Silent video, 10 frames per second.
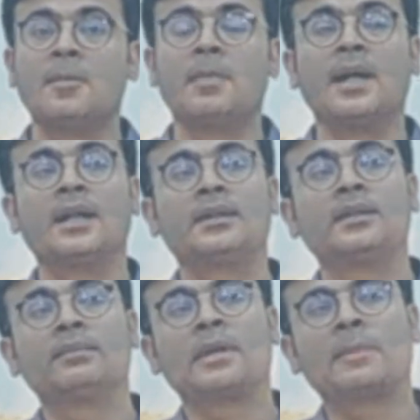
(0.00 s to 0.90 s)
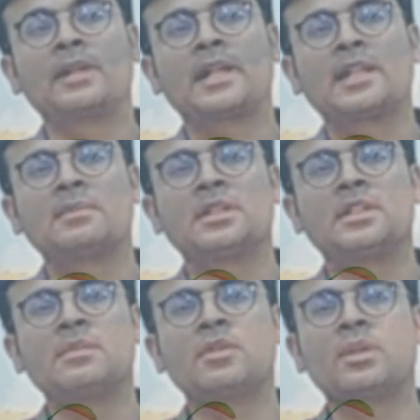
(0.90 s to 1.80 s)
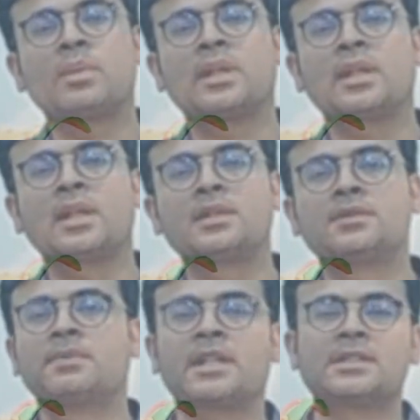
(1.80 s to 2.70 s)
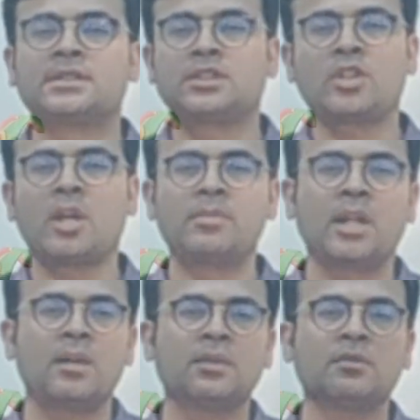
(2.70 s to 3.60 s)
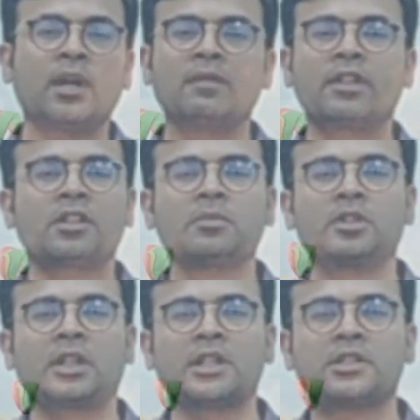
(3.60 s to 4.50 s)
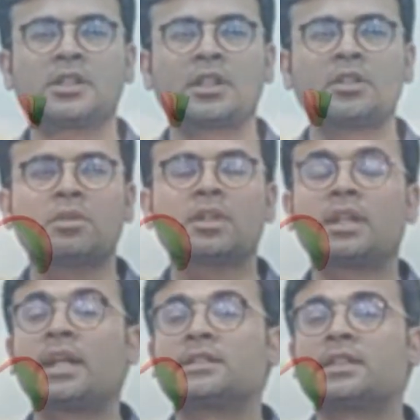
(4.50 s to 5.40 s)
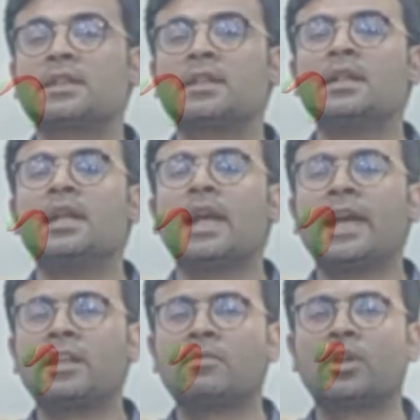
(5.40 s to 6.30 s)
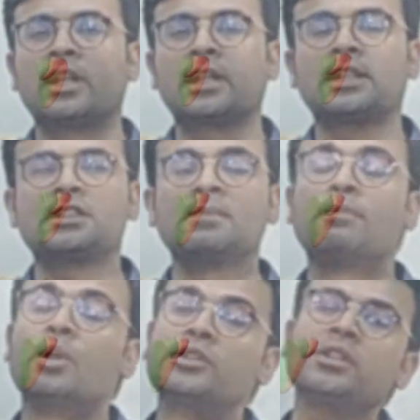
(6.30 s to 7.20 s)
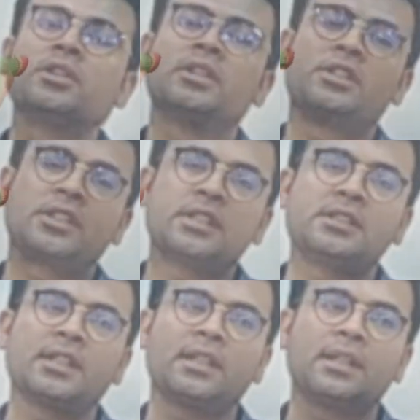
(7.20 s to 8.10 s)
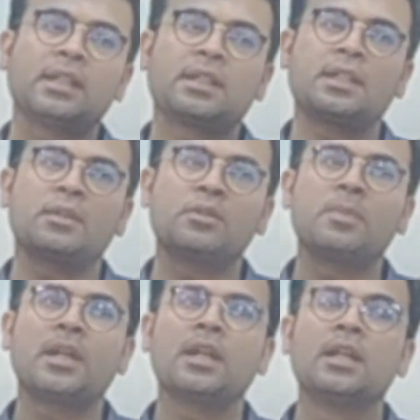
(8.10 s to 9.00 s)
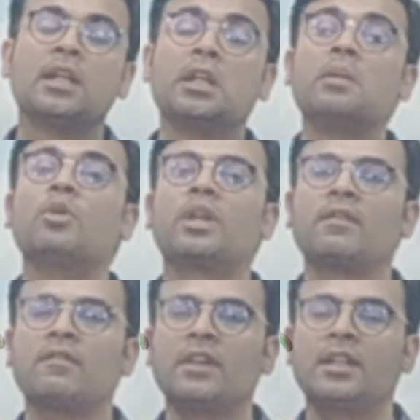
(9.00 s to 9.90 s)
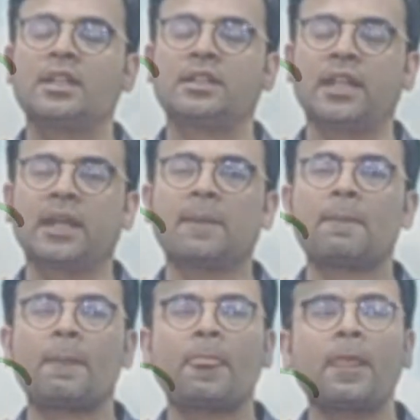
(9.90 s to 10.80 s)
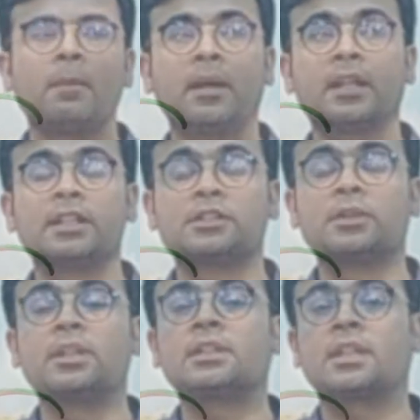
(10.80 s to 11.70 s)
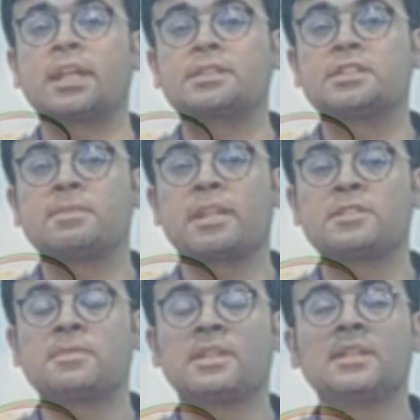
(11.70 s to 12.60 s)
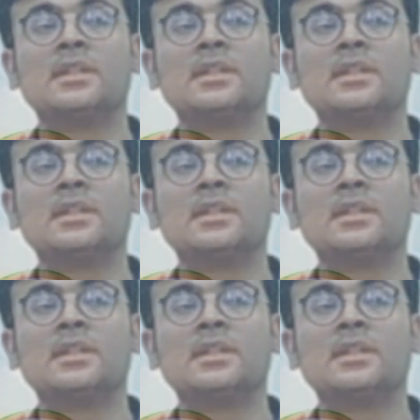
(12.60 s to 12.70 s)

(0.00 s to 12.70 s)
But people can be demotivated because it's a top-down, one-way communication, and you are not asking anybody and just imposing your decisions, and it could be demotivating thing. But it is good in crisis management.